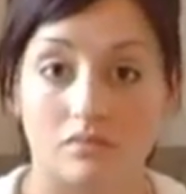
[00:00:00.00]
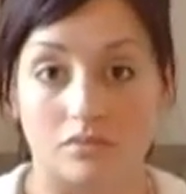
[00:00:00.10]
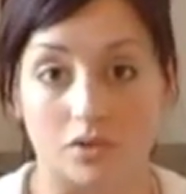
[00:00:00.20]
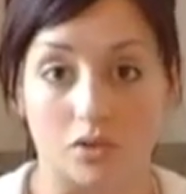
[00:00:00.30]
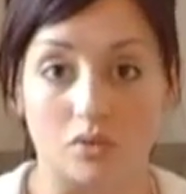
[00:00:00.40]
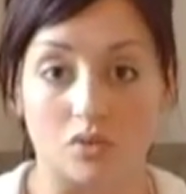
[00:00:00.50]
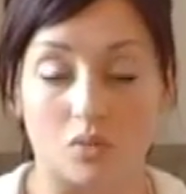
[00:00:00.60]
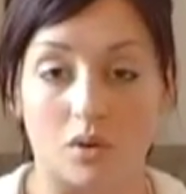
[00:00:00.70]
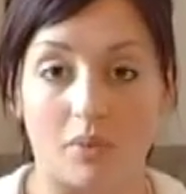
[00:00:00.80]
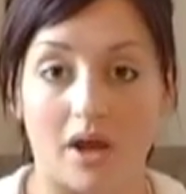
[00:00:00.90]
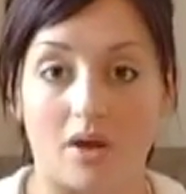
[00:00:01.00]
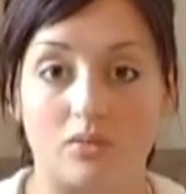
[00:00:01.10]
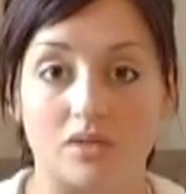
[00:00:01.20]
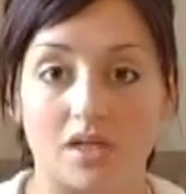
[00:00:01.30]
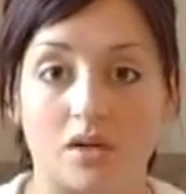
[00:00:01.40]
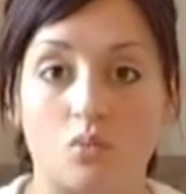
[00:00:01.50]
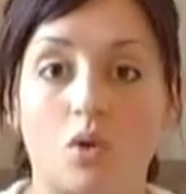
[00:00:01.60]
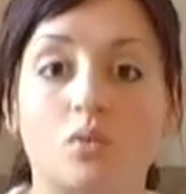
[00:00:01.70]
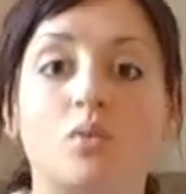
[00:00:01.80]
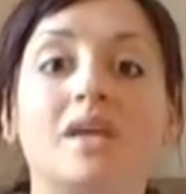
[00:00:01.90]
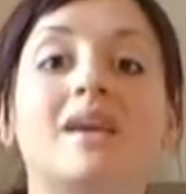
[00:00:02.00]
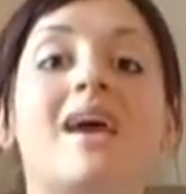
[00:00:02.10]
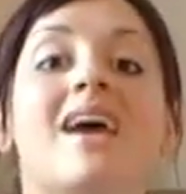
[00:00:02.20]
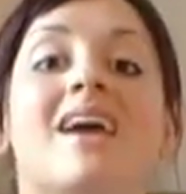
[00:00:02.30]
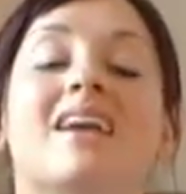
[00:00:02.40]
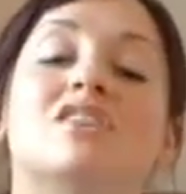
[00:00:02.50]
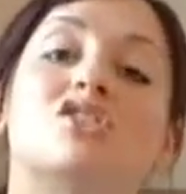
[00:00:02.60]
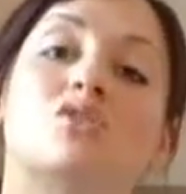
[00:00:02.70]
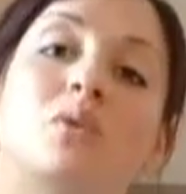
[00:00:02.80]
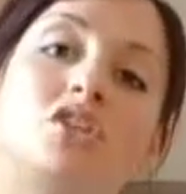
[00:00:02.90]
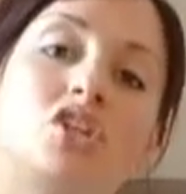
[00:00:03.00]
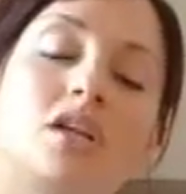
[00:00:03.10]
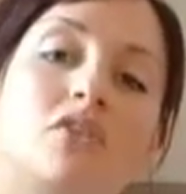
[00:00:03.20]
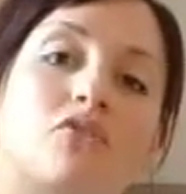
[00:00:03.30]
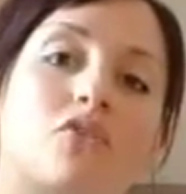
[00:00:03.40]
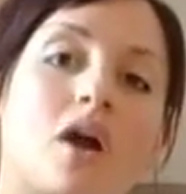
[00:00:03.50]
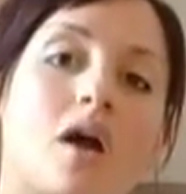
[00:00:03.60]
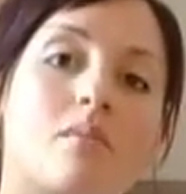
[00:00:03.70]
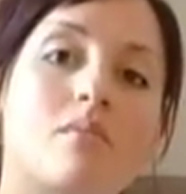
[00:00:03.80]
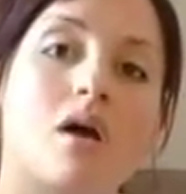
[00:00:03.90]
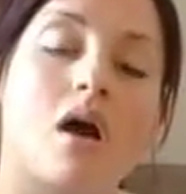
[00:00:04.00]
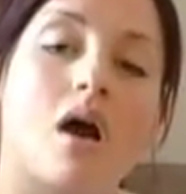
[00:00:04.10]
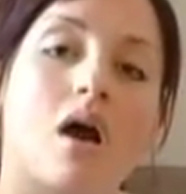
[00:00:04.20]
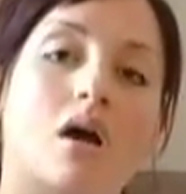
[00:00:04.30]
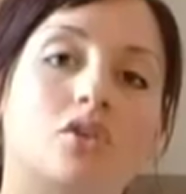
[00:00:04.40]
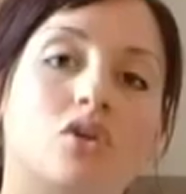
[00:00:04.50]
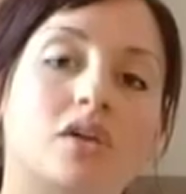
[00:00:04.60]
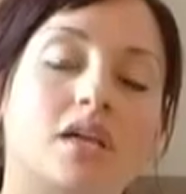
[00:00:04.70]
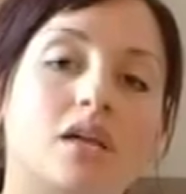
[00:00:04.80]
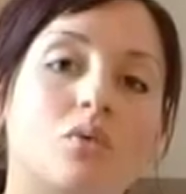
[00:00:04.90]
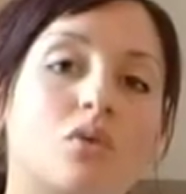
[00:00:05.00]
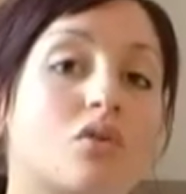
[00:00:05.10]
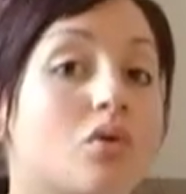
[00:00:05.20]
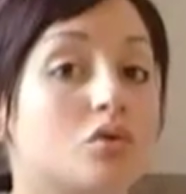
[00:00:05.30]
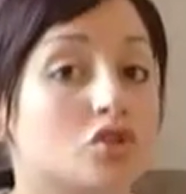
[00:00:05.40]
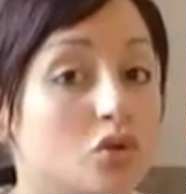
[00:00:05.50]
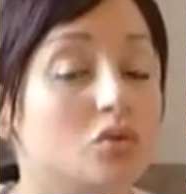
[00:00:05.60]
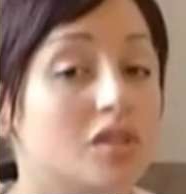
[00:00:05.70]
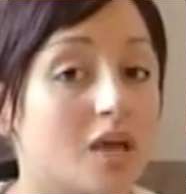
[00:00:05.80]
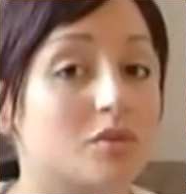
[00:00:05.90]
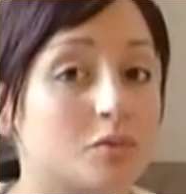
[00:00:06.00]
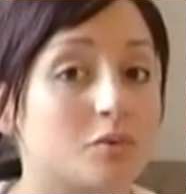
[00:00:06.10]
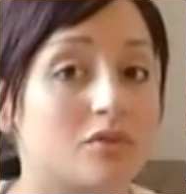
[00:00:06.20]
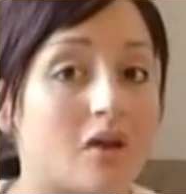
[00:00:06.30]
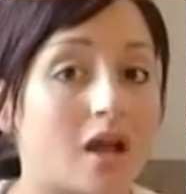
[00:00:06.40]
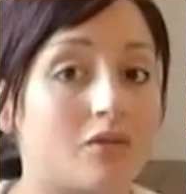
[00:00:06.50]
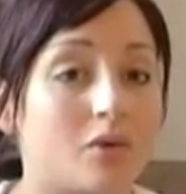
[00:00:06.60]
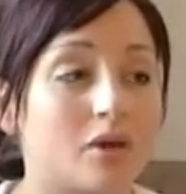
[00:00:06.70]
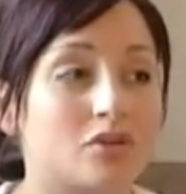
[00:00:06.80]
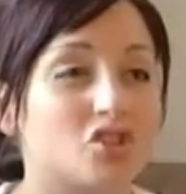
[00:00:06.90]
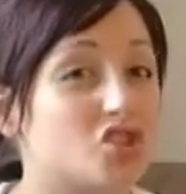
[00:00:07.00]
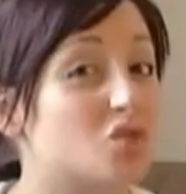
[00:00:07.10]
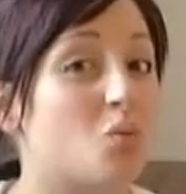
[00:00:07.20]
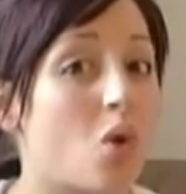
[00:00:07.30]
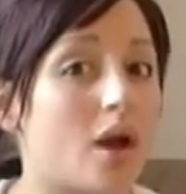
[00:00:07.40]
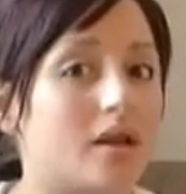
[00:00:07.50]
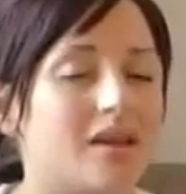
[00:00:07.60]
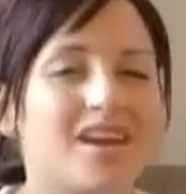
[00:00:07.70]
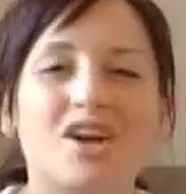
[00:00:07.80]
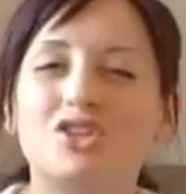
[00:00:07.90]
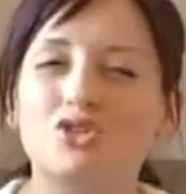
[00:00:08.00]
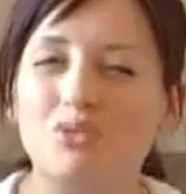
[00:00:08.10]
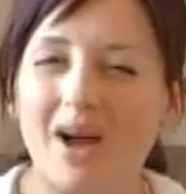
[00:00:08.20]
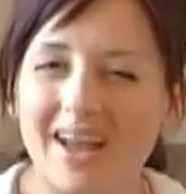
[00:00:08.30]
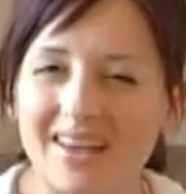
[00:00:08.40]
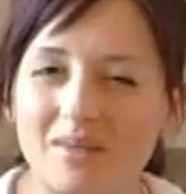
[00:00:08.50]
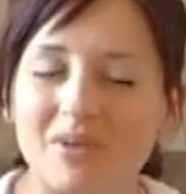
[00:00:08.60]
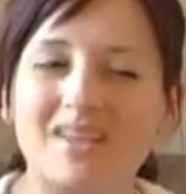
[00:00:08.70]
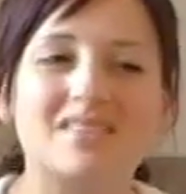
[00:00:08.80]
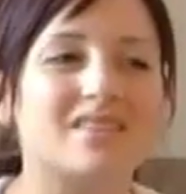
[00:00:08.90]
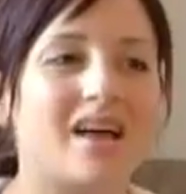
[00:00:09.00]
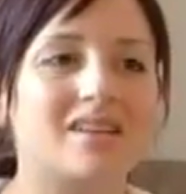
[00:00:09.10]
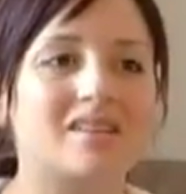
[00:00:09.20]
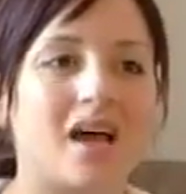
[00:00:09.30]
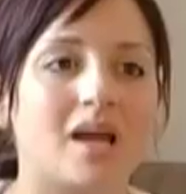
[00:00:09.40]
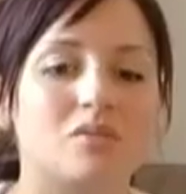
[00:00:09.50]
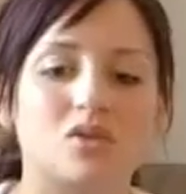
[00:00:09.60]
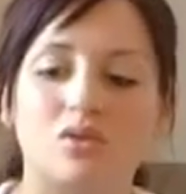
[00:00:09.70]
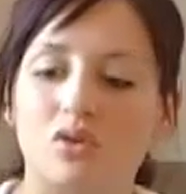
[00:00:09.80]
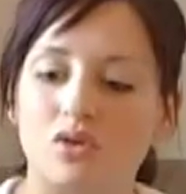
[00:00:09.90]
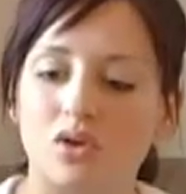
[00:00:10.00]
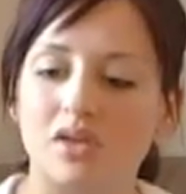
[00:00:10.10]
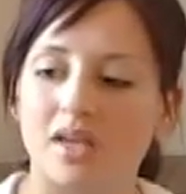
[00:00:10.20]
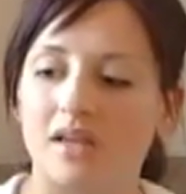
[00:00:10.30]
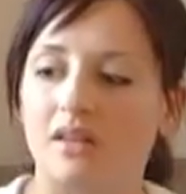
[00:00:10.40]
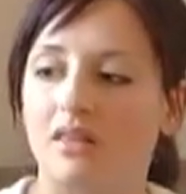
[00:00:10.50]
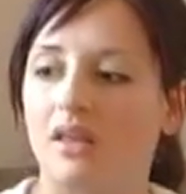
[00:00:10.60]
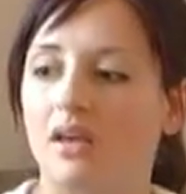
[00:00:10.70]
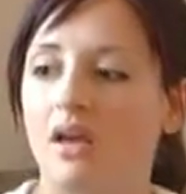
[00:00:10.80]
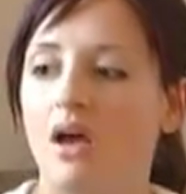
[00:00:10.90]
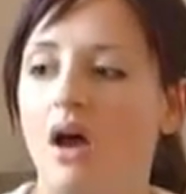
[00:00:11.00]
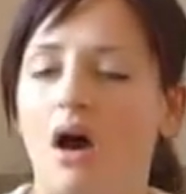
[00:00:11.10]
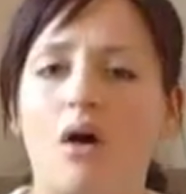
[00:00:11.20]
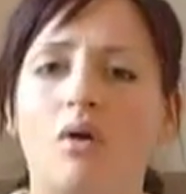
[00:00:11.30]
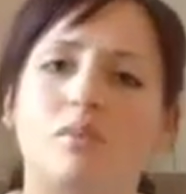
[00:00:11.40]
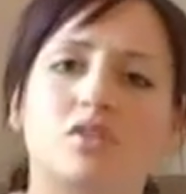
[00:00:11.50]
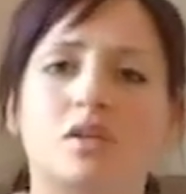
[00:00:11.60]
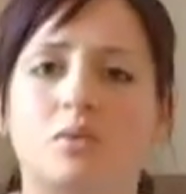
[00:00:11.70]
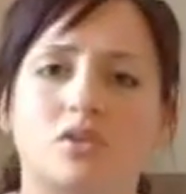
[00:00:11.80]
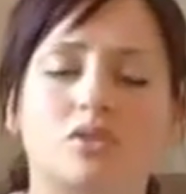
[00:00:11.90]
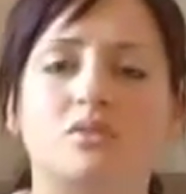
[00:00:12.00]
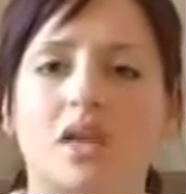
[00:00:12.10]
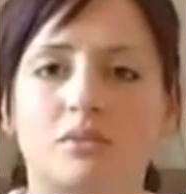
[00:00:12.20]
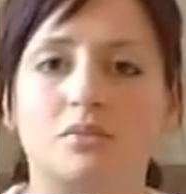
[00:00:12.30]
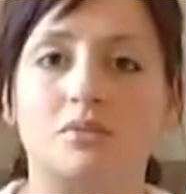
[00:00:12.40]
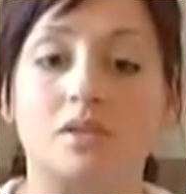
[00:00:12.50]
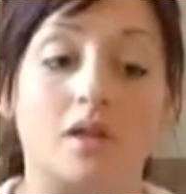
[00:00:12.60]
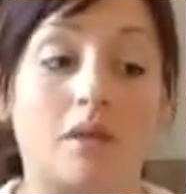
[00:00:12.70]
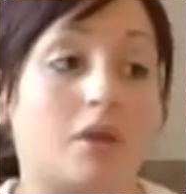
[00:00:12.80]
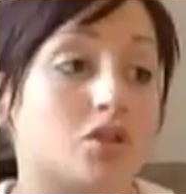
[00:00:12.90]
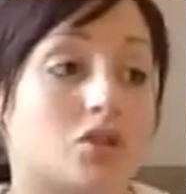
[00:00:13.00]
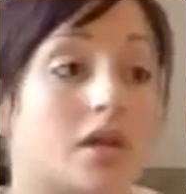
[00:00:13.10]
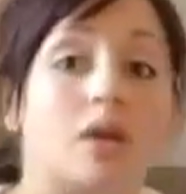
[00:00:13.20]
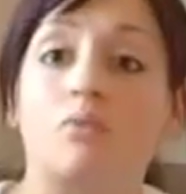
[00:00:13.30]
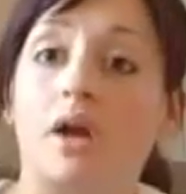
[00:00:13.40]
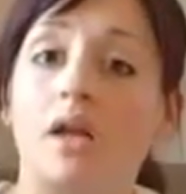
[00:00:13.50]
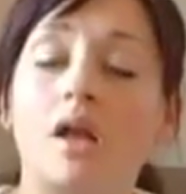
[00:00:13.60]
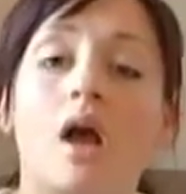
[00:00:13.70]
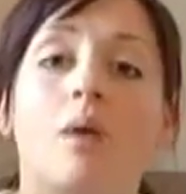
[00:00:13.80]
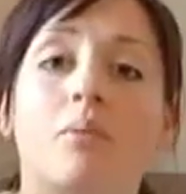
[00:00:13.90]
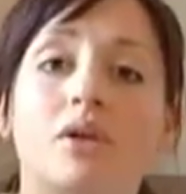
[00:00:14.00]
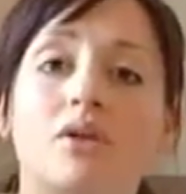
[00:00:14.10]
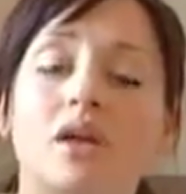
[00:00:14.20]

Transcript: lose 1 pound in 1 week is switching from cooking with 2 tablespoons of olive oil to just 1. Try it, because a lot of times, you're cooking and you think, oh, I'm just going to put 2 tablespoons in. I'm measuring it, right? But you